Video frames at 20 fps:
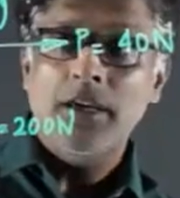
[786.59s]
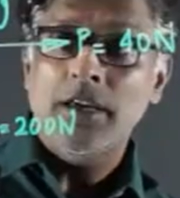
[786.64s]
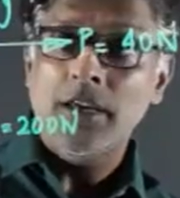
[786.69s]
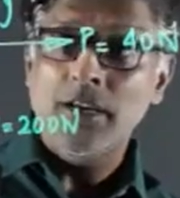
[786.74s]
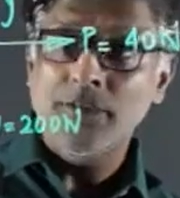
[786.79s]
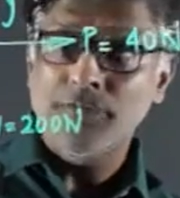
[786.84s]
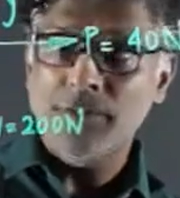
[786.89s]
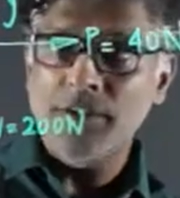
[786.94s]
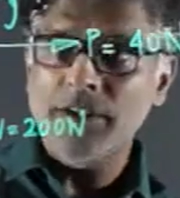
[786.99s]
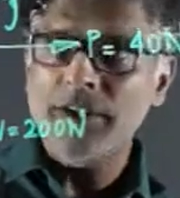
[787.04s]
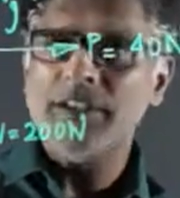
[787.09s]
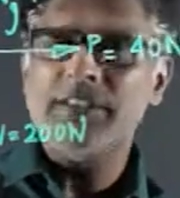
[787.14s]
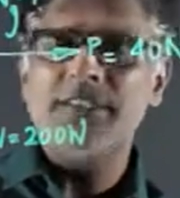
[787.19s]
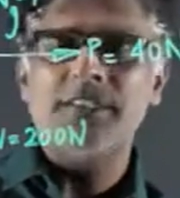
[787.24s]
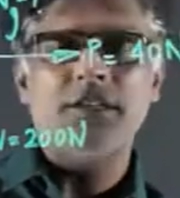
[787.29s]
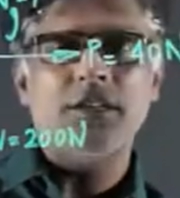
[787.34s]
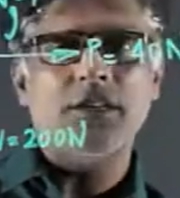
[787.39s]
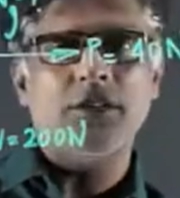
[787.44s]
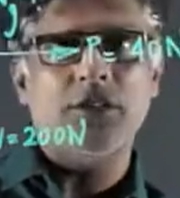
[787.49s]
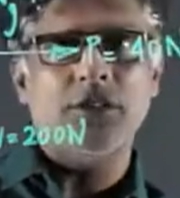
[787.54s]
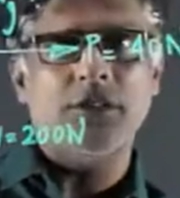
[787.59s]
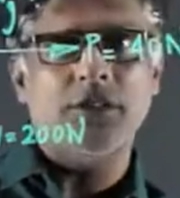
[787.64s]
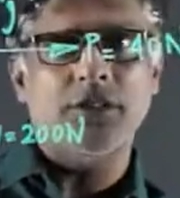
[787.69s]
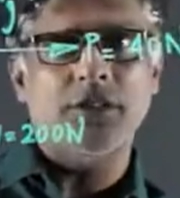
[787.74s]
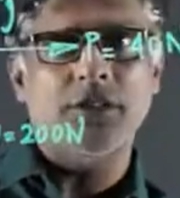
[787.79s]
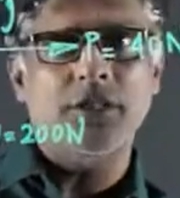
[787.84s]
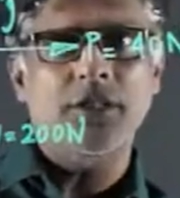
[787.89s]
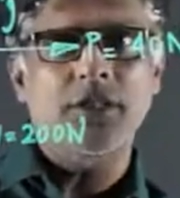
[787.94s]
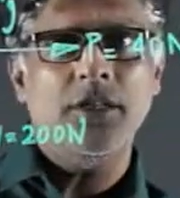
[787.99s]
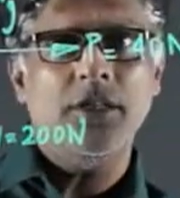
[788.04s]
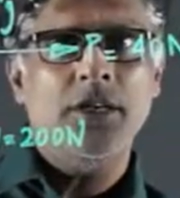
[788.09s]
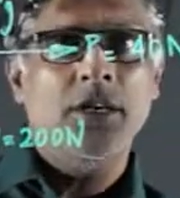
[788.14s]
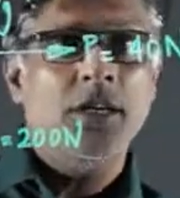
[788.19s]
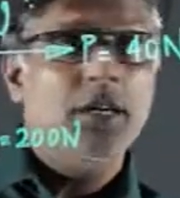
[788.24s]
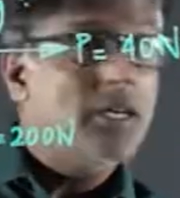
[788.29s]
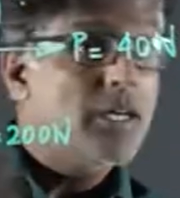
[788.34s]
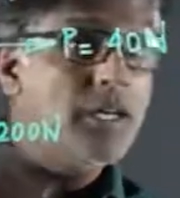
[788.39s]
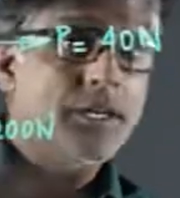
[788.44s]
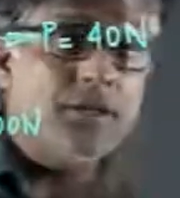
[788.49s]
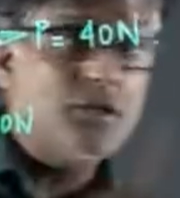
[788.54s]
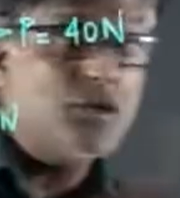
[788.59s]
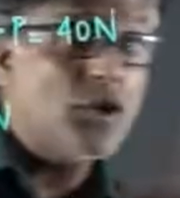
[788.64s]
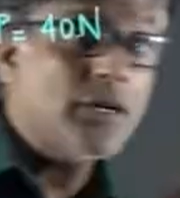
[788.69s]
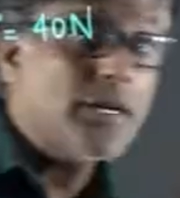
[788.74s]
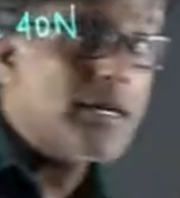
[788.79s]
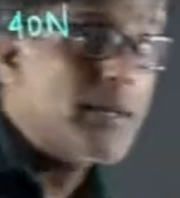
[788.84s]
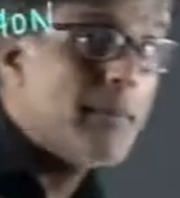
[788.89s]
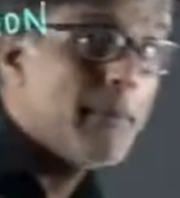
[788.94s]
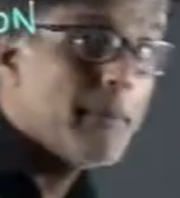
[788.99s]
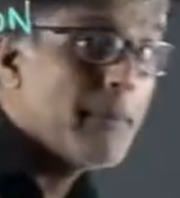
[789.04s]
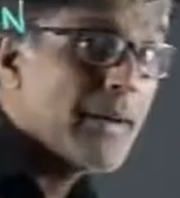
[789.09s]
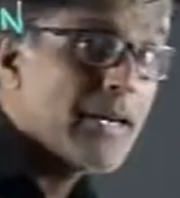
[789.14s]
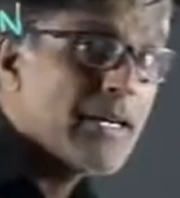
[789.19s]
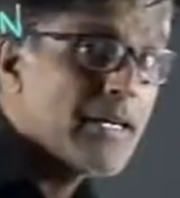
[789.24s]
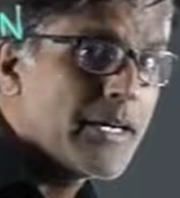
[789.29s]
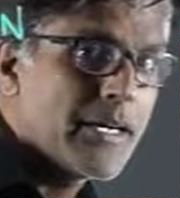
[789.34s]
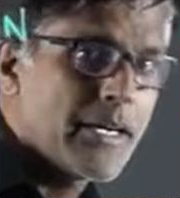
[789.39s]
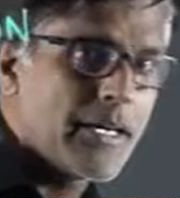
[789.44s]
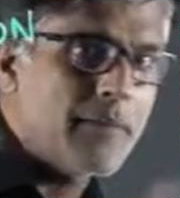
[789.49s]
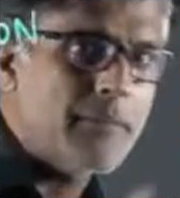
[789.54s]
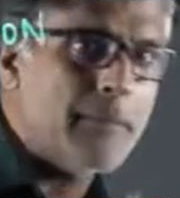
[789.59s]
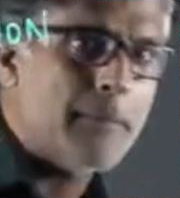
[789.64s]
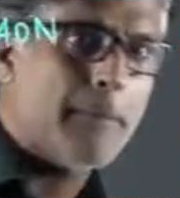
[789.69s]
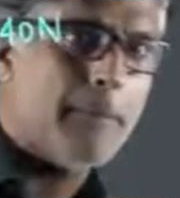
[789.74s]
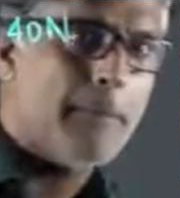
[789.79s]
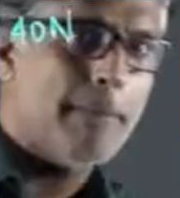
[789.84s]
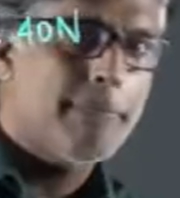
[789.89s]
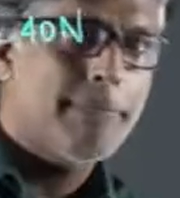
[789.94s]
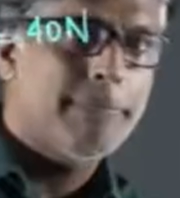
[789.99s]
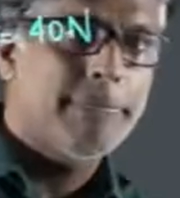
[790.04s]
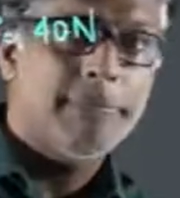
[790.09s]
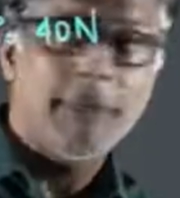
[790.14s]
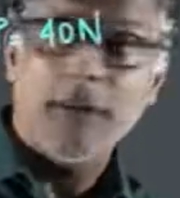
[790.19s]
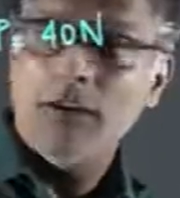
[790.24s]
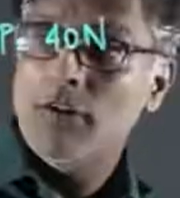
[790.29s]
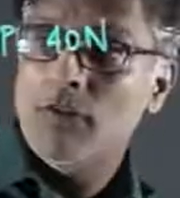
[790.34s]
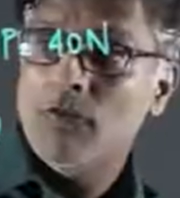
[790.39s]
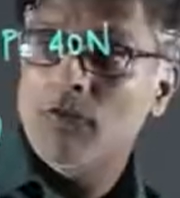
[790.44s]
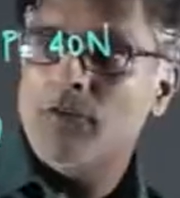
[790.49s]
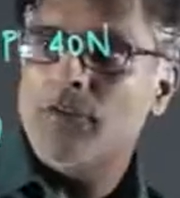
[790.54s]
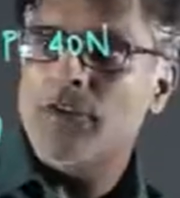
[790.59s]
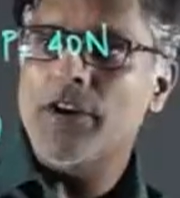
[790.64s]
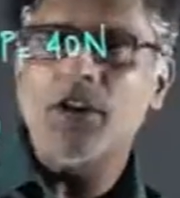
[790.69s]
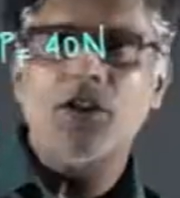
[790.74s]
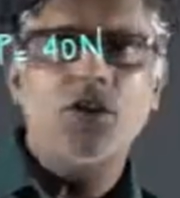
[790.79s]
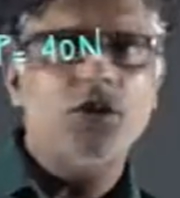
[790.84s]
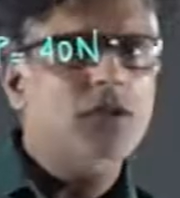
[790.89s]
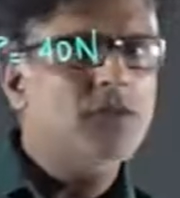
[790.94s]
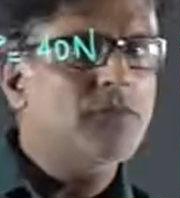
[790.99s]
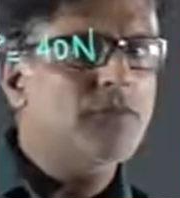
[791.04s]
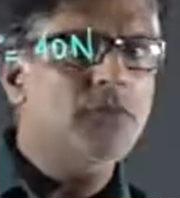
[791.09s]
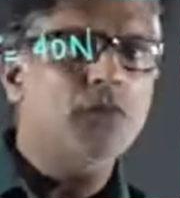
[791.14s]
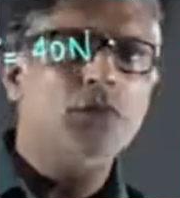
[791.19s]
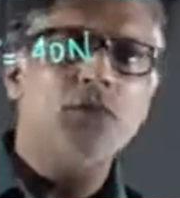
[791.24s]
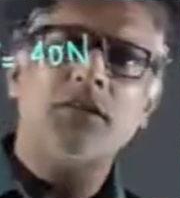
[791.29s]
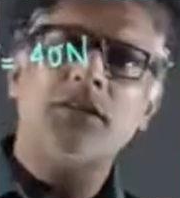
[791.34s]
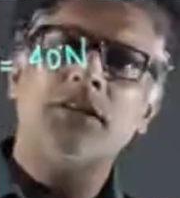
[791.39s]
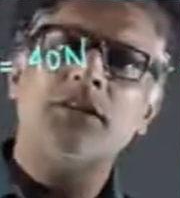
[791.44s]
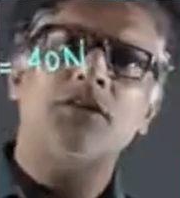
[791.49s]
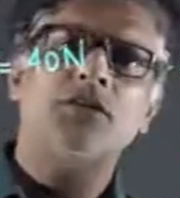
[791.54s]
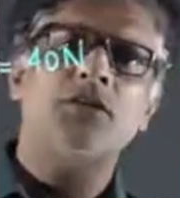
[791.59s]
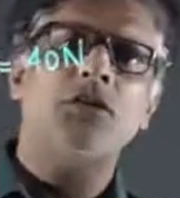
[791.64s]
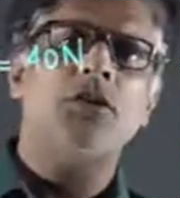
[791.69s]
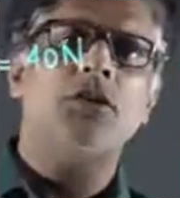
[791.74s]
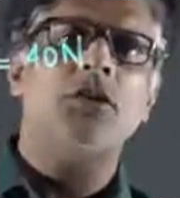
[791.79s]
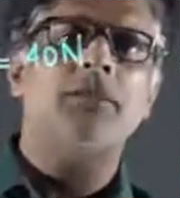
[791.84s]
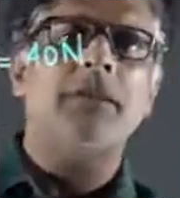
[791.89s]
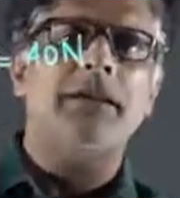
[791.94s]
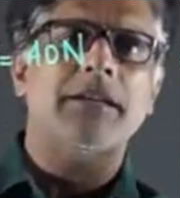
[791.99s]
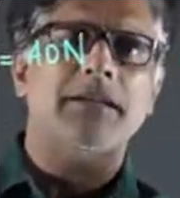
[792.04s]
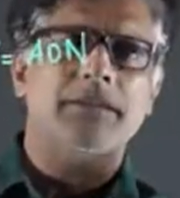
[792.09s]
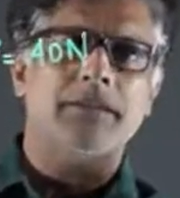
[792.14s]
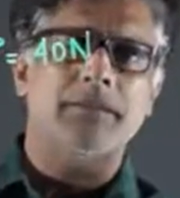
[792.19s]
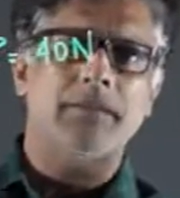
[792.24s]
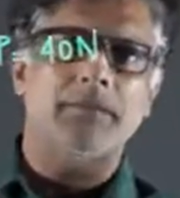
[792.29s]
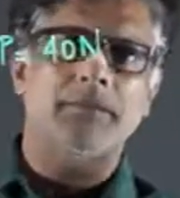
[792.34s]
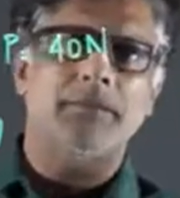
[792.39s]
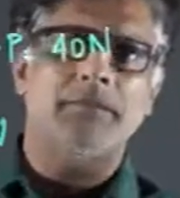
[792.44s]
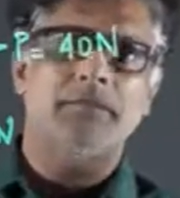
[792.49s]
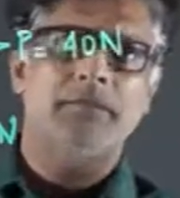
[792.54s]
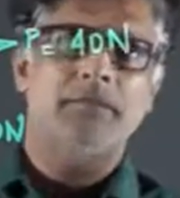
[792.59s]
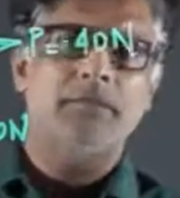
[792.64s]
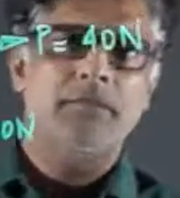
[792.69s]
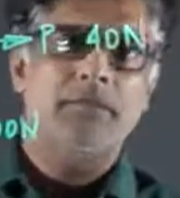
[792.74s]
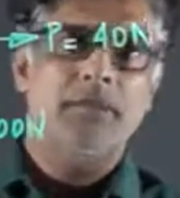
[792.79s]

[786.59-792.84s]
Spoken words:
If it is stationary, it is not impending. Friction force is not maximum.